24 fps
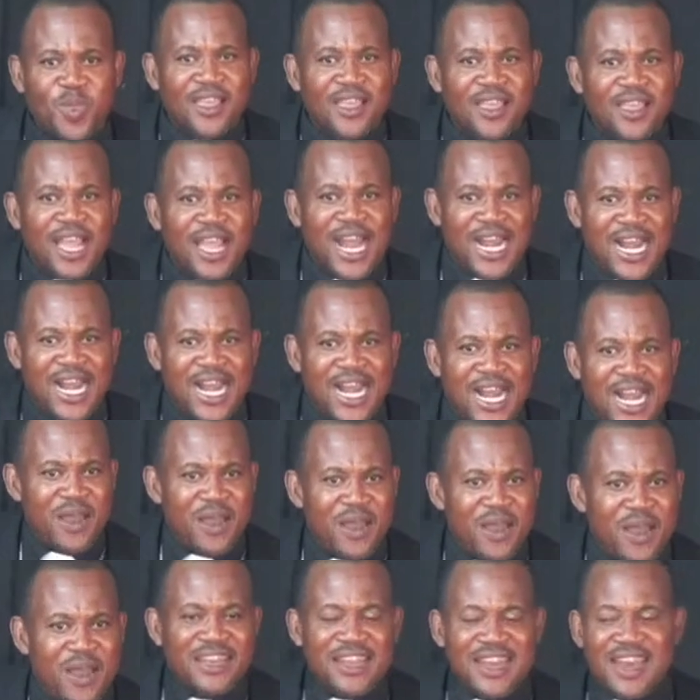I remember
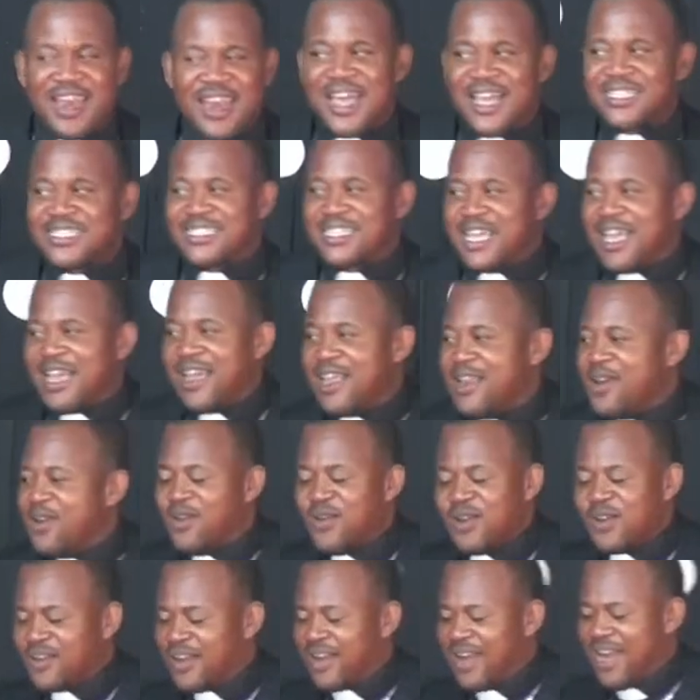the last, uh, no,
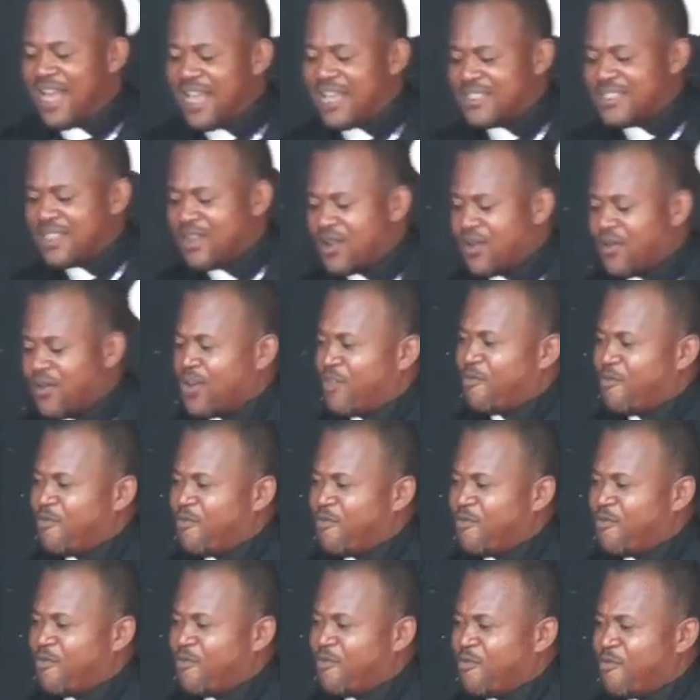not the last, one of my
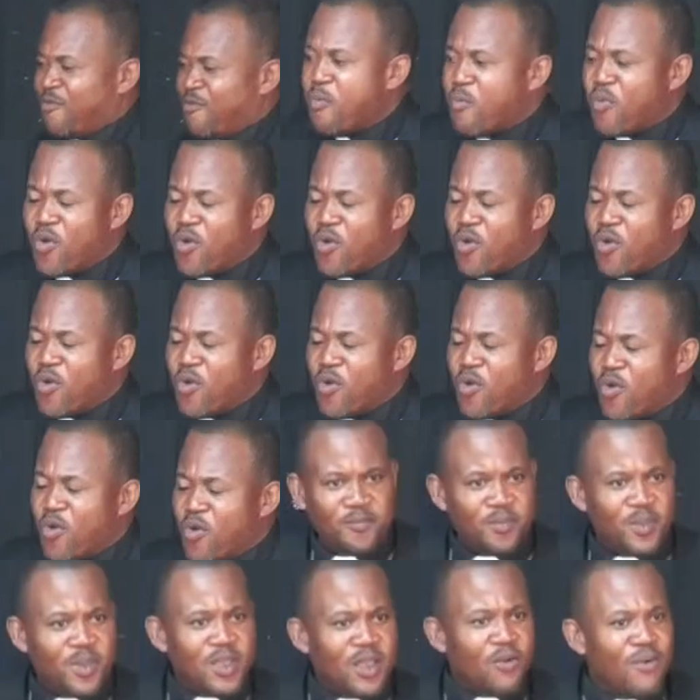step brothers.
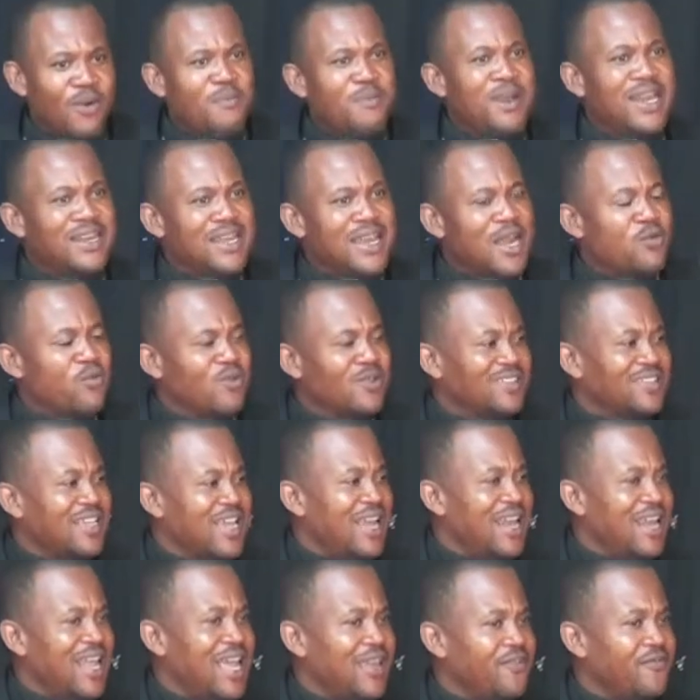When my dad was here
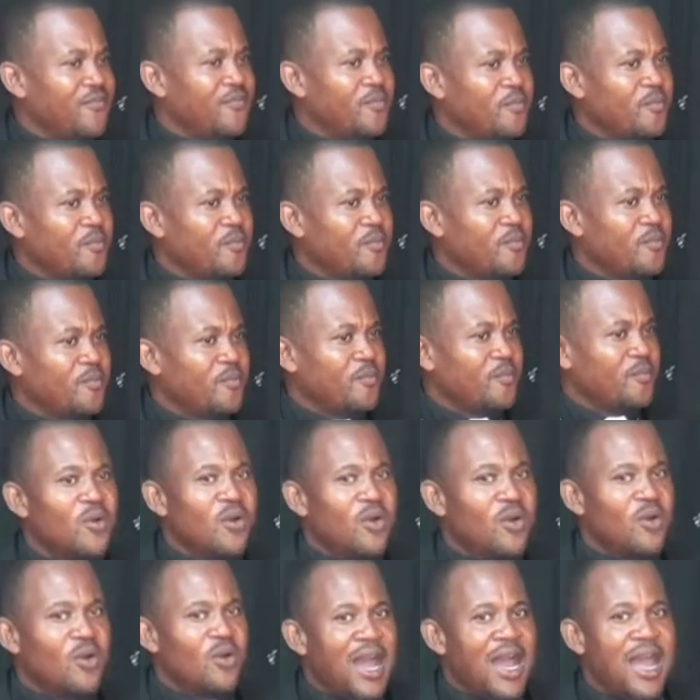alive, you know,
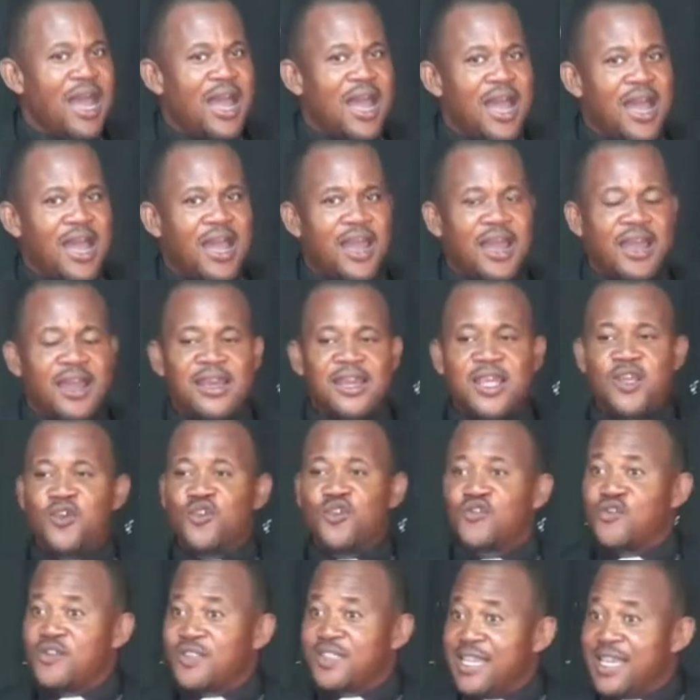uh, they used to
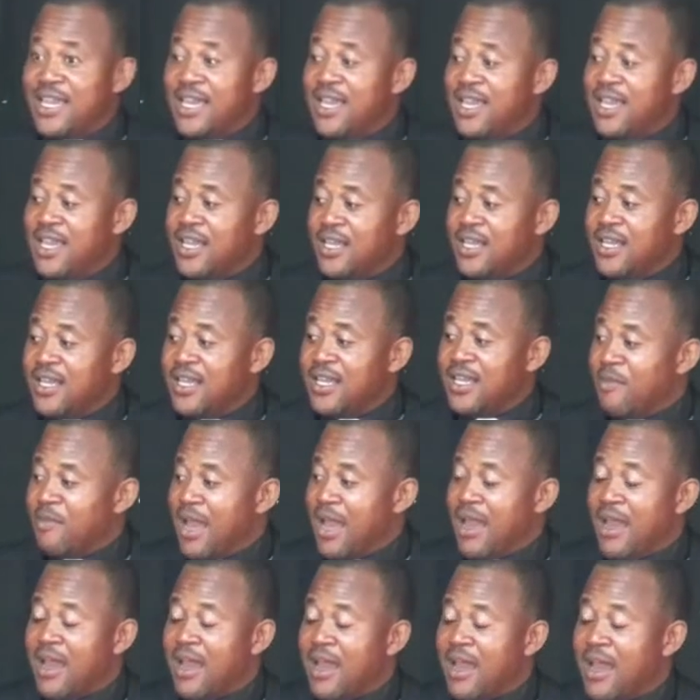say,
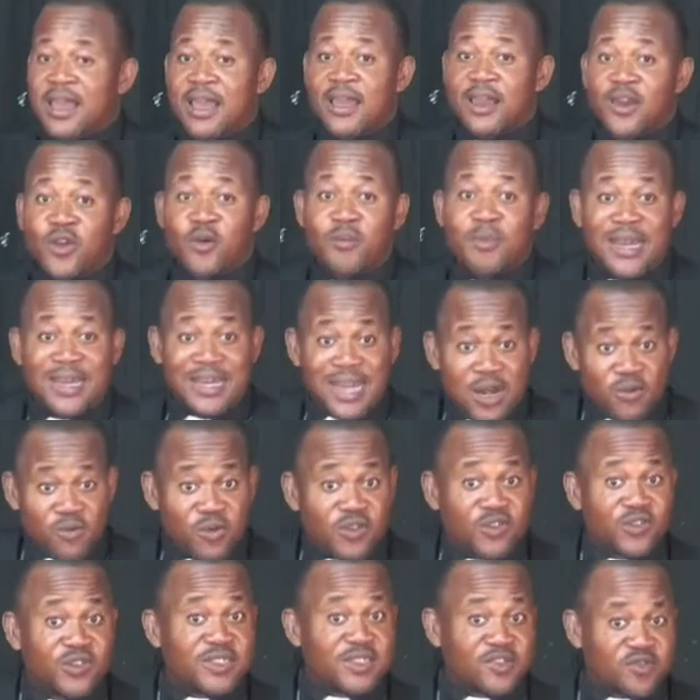uh, you know, my dad
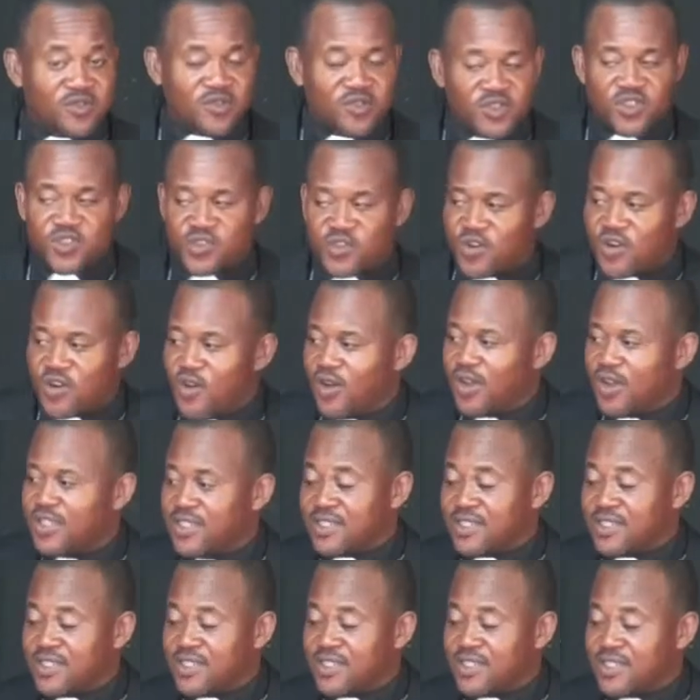was strong,
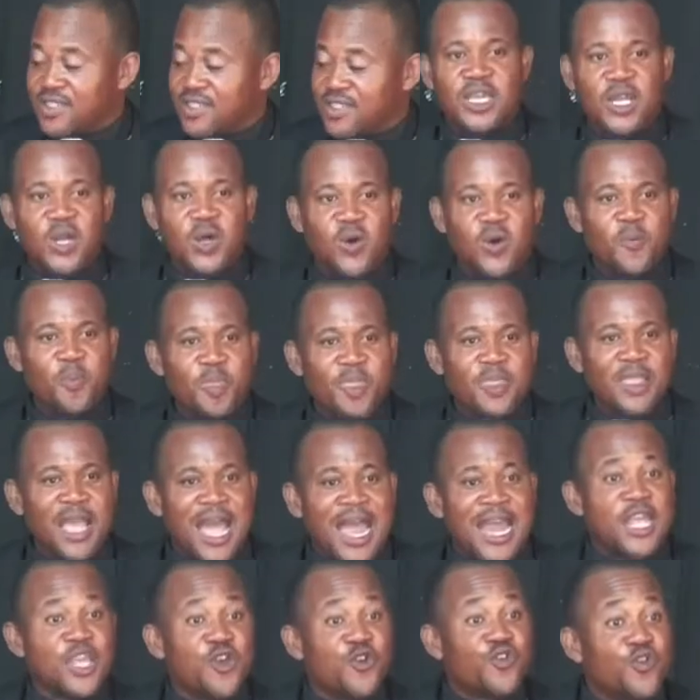sick, you know, and
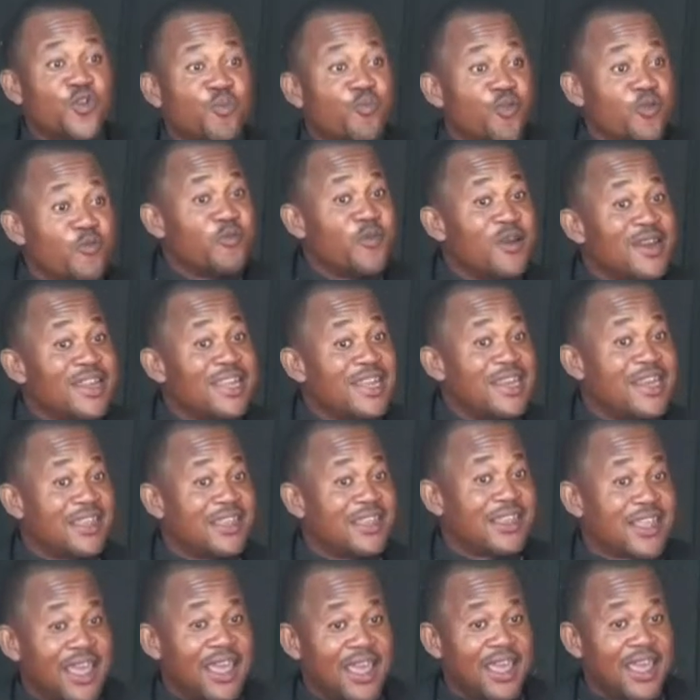he used to put money in his,
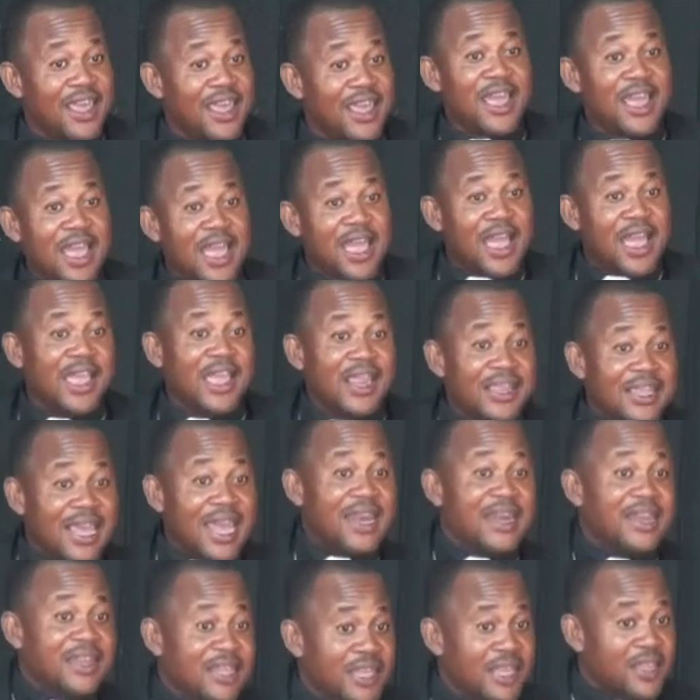uh, inside
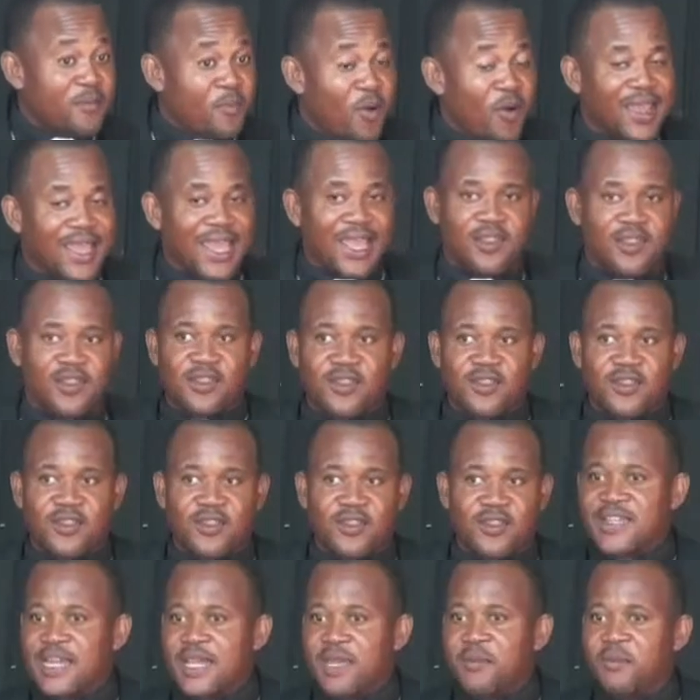his pocket to
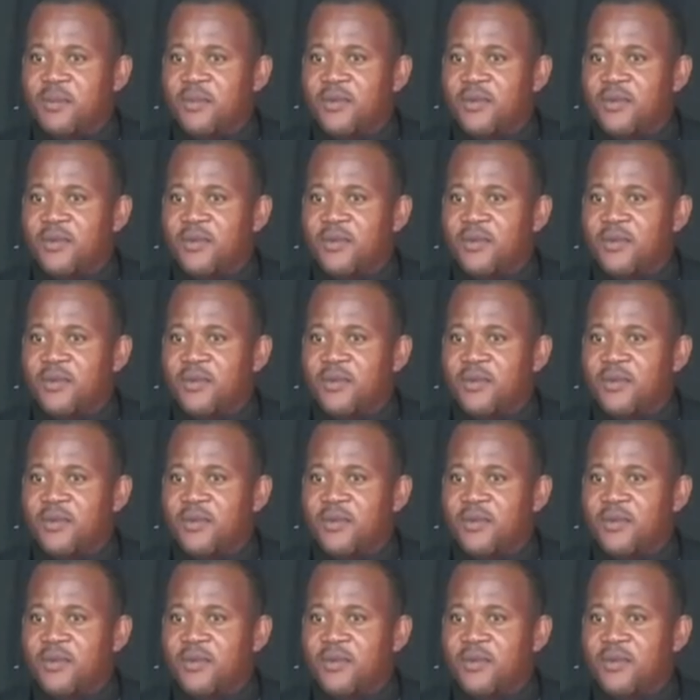sleep.